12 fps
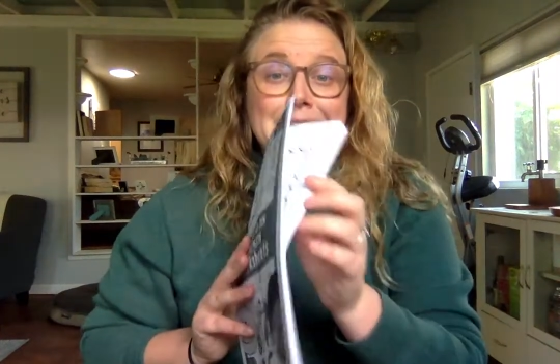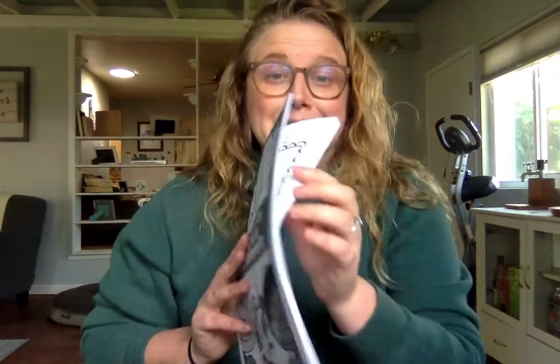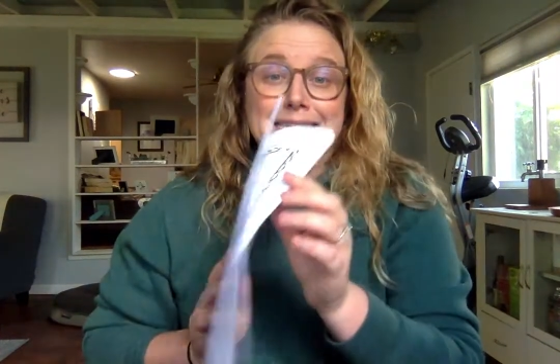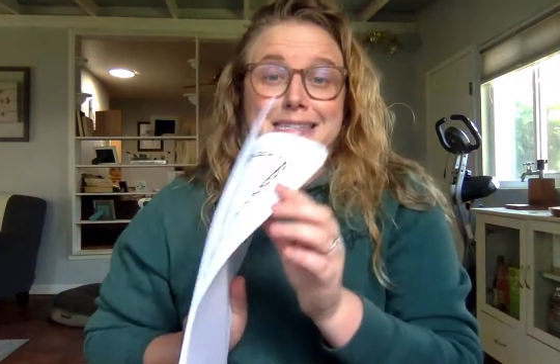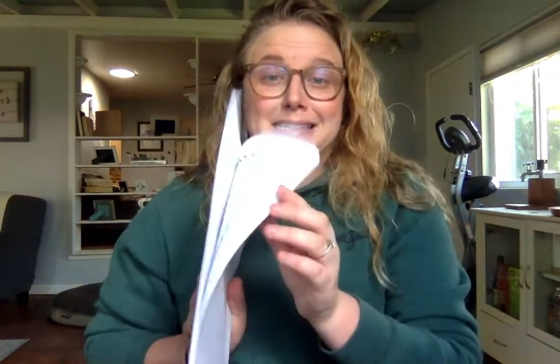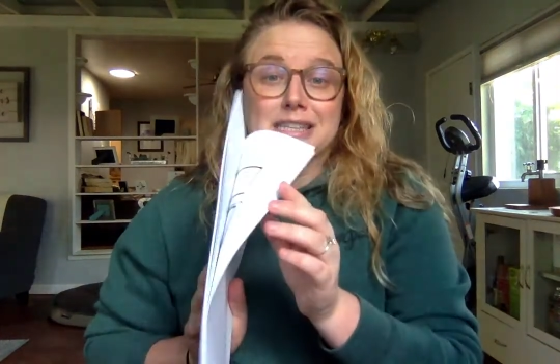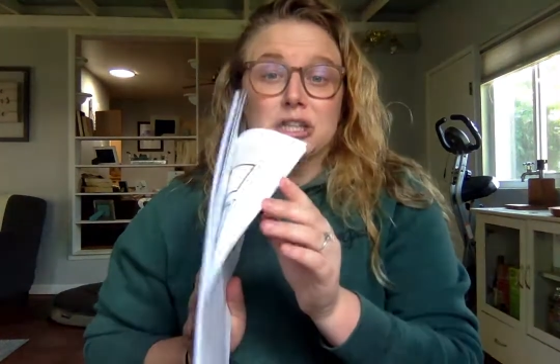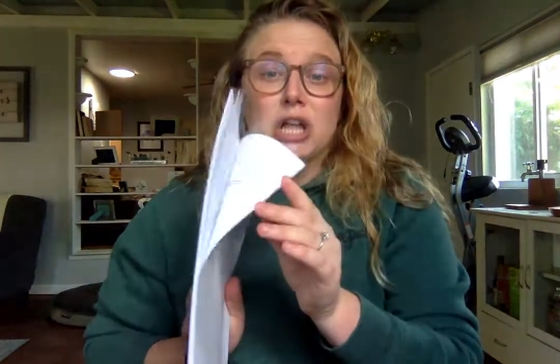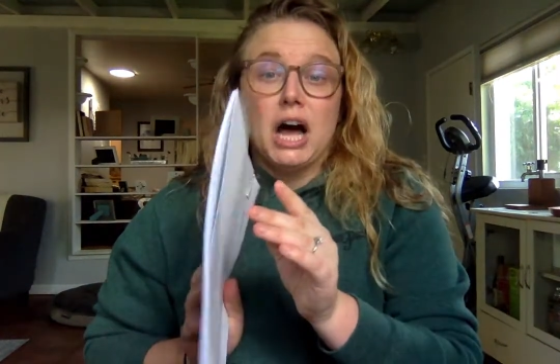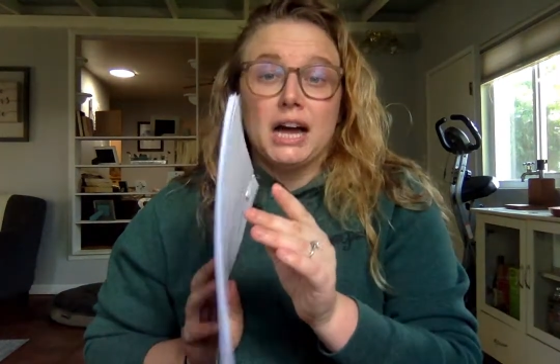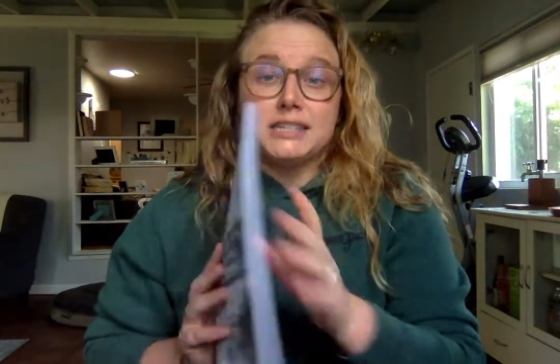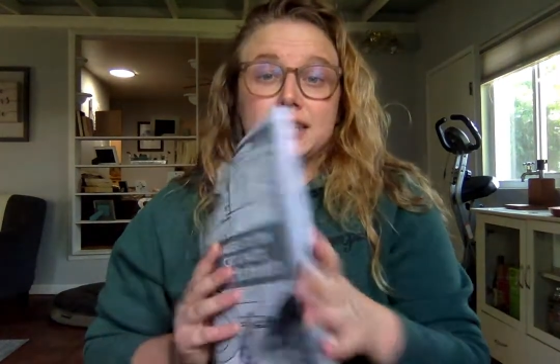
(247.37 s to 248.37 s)
This is a
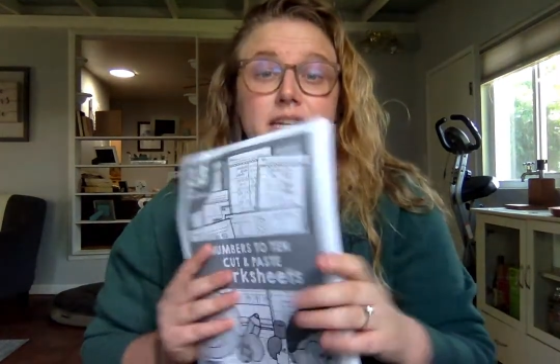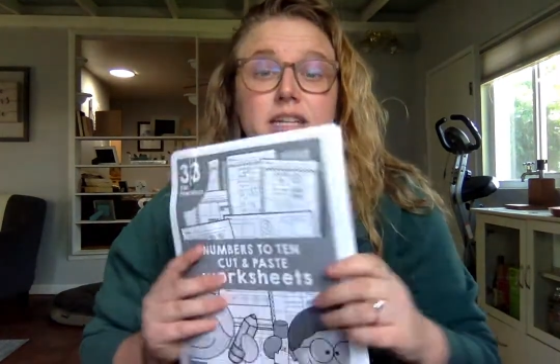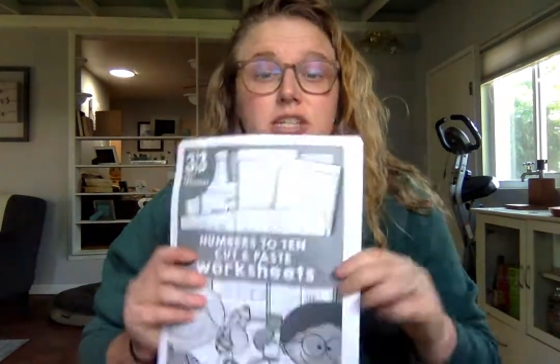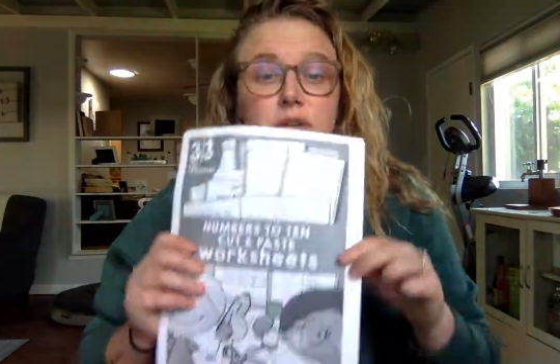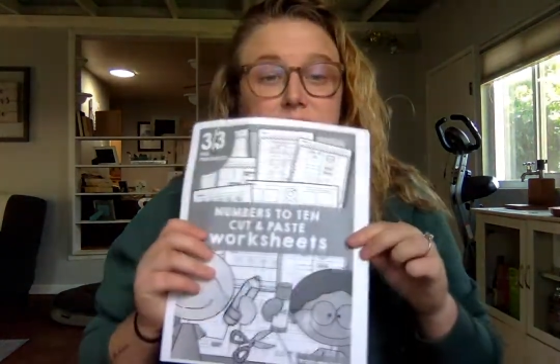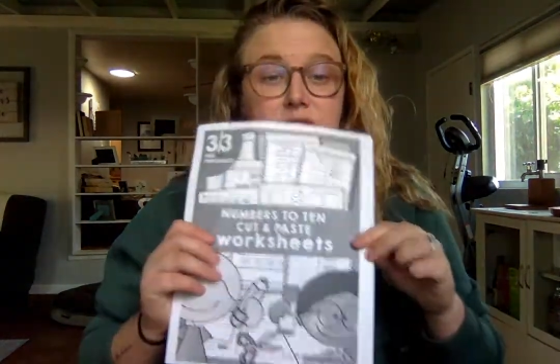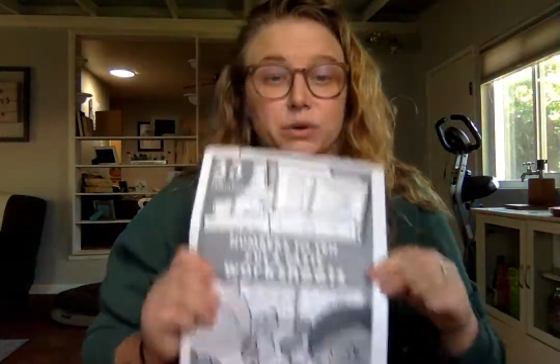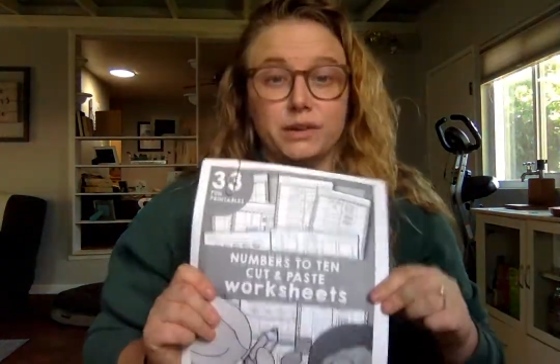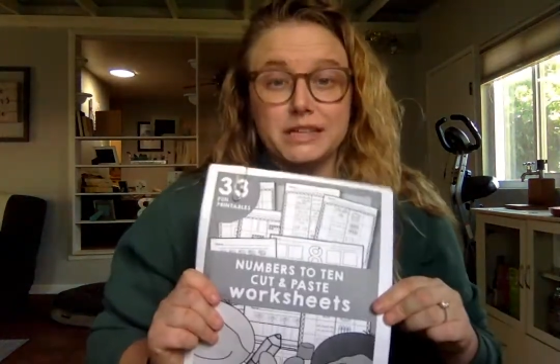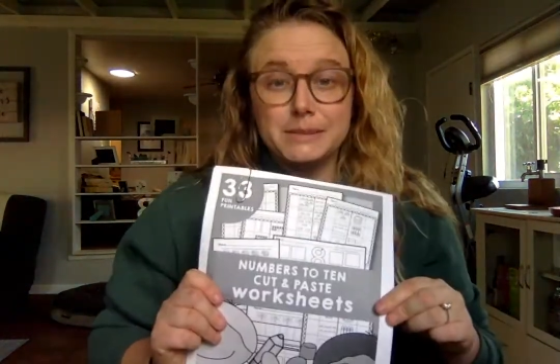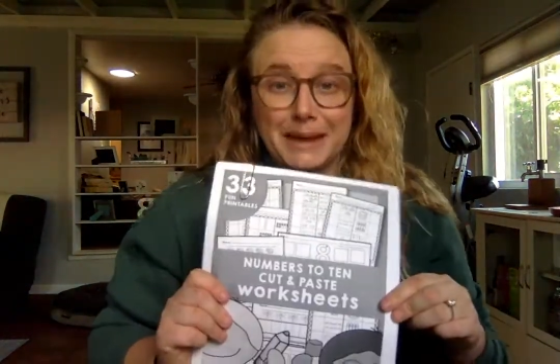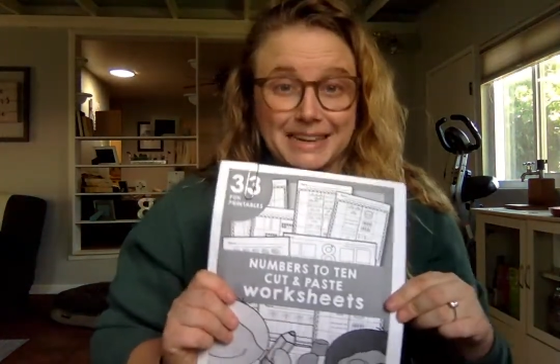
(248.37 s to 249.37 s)
lot, so I don't
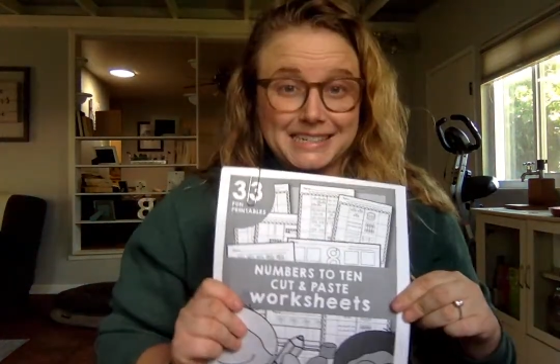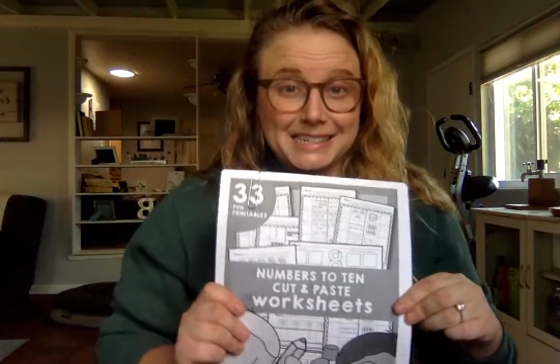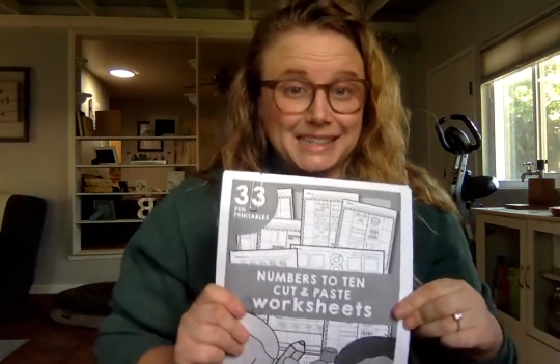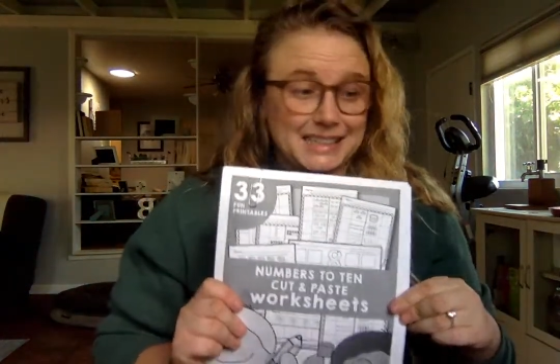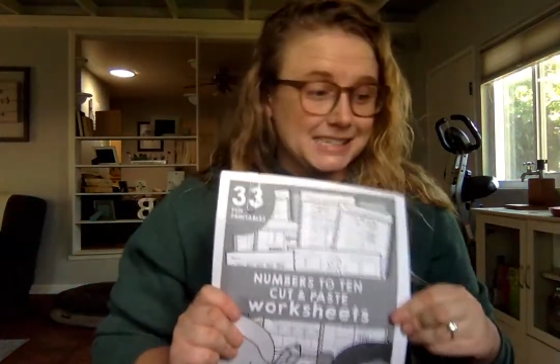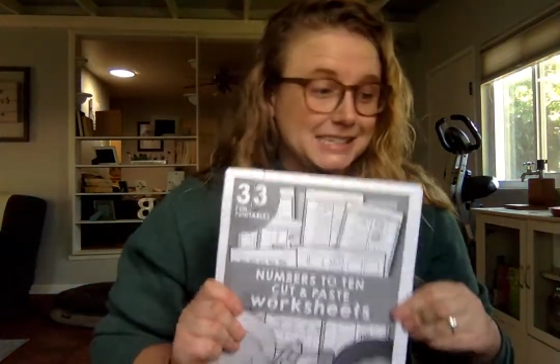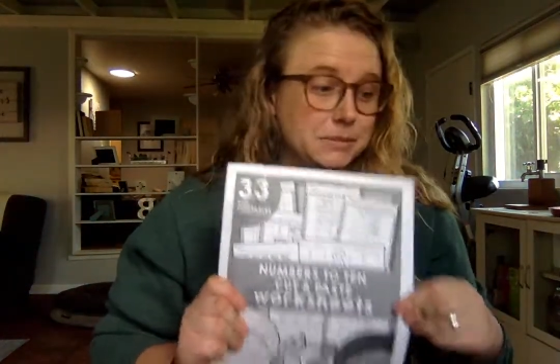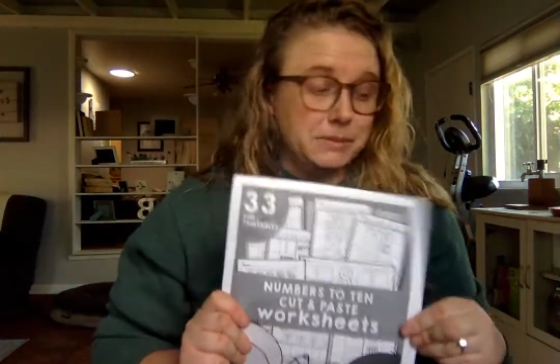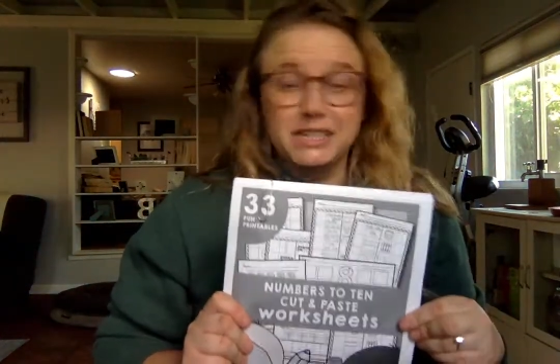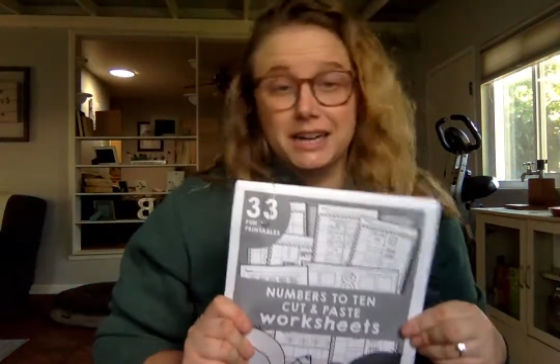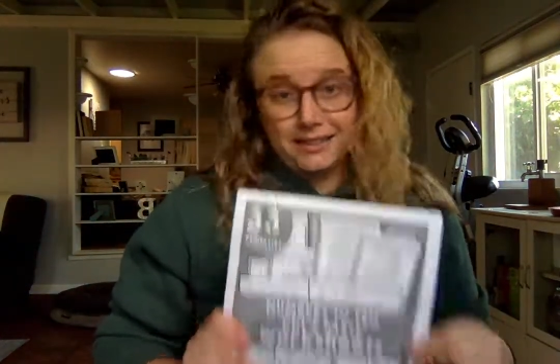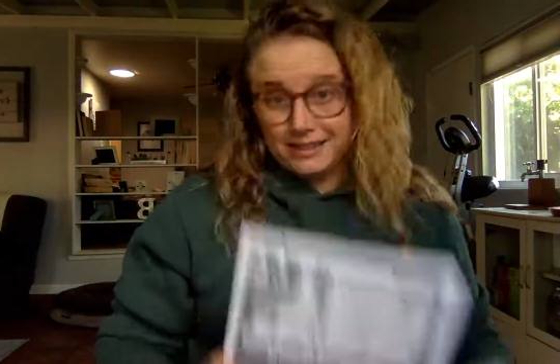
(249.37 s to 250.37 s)
expect this to be
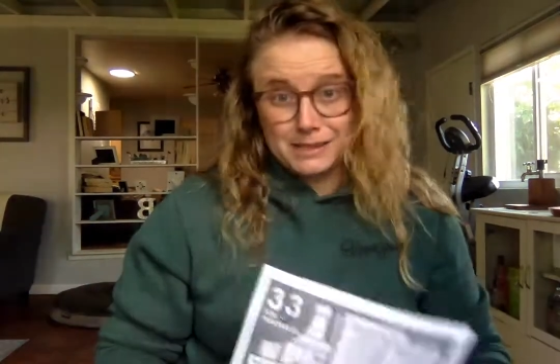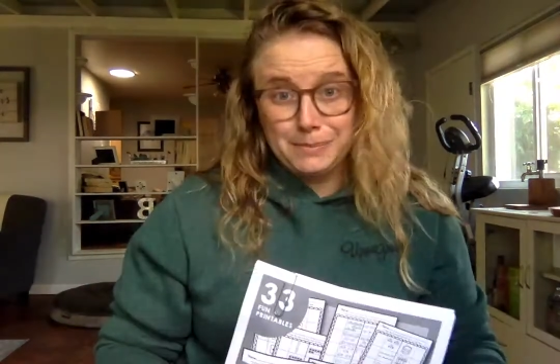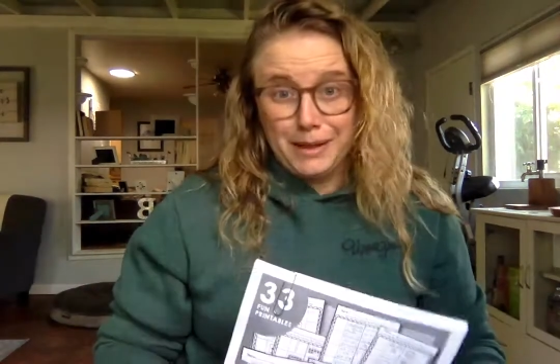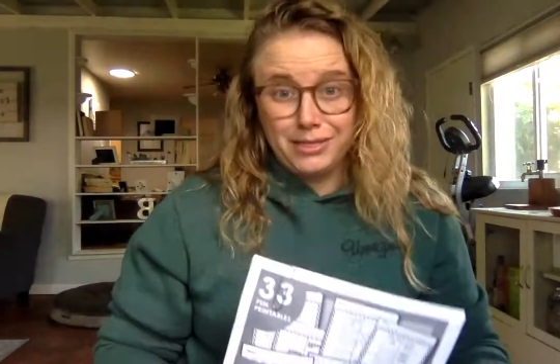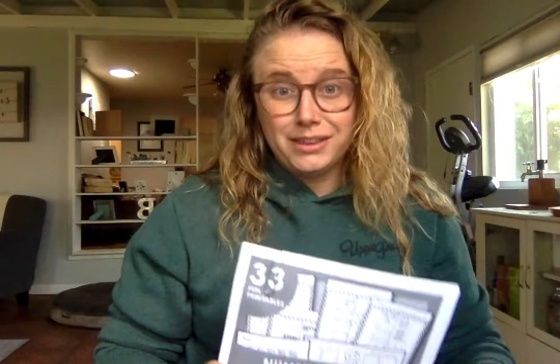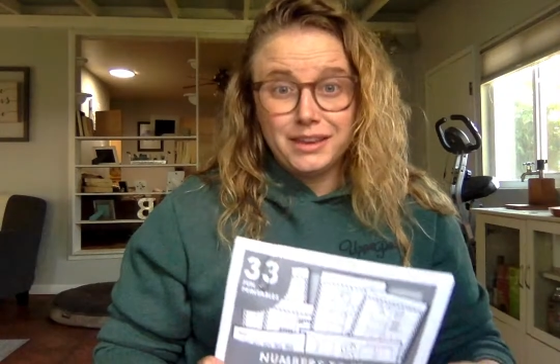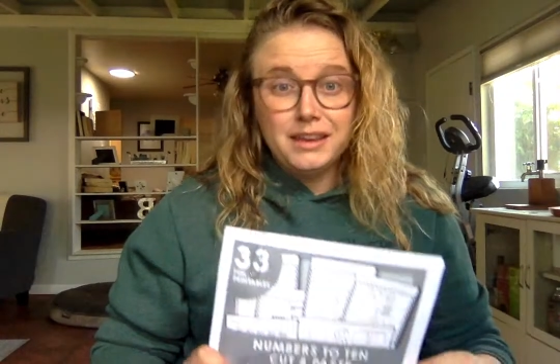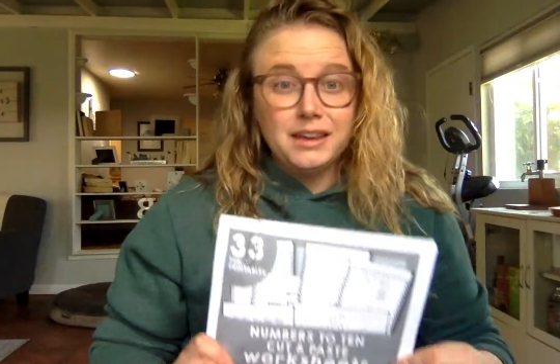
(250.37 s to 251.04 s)
done this month.